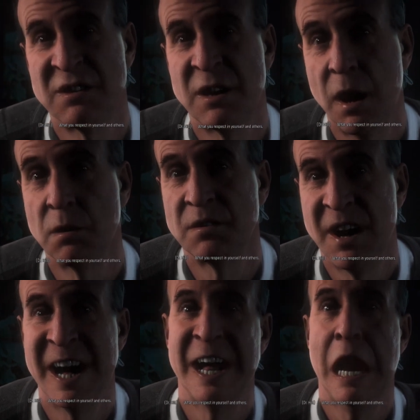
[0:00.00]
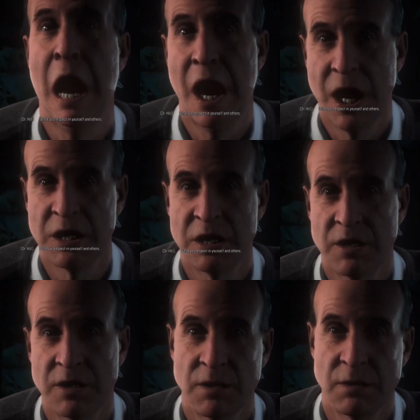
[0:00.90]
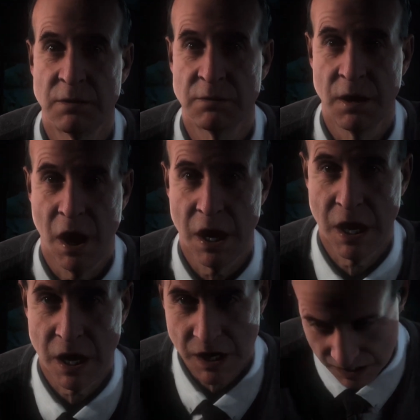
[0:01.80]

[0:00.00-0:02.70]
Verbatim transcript: yourself and others. Okay.